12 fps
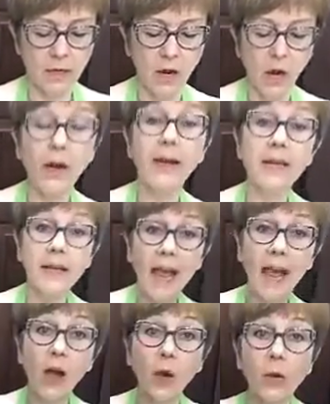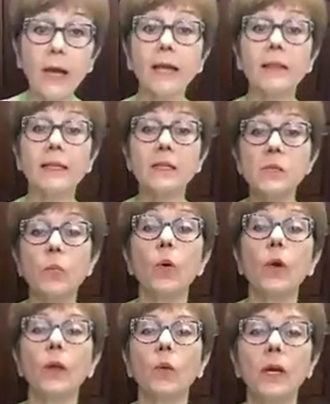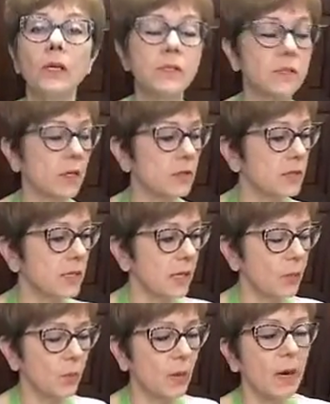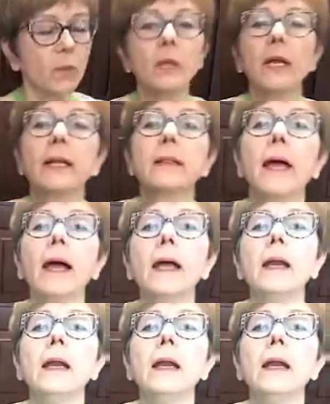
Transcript: All right, now at this point, when it starts to get brown like that,